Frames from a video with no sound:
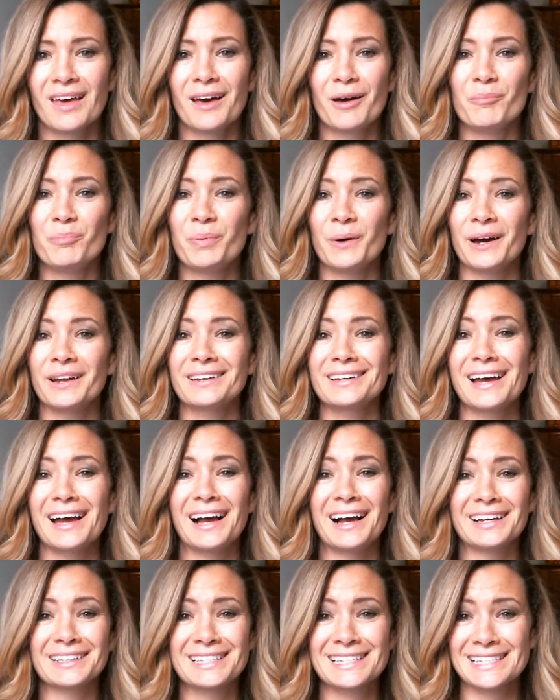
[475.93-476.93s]
But
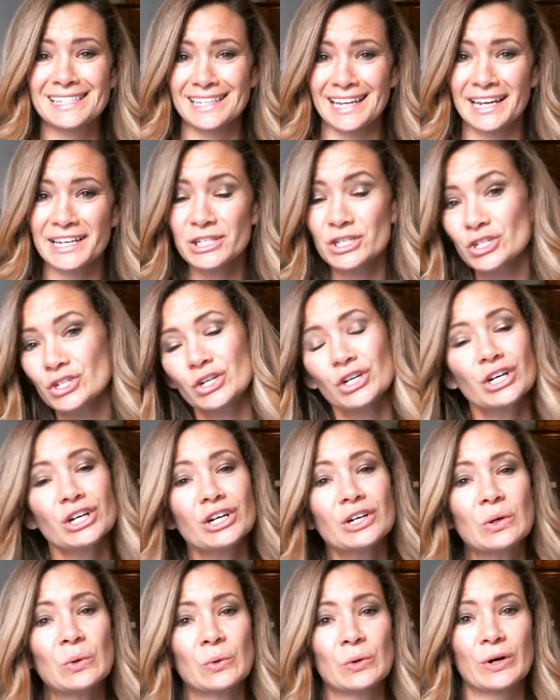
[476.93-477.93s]
a
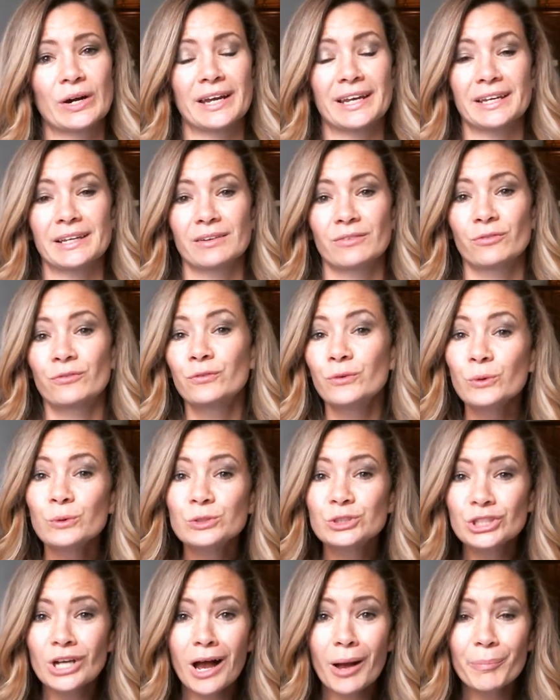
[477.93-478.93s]
slicer or a food
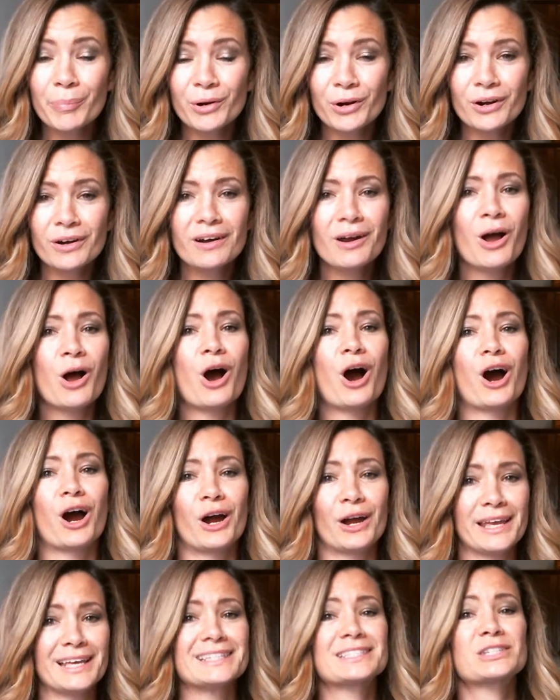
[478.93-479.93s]
chopper is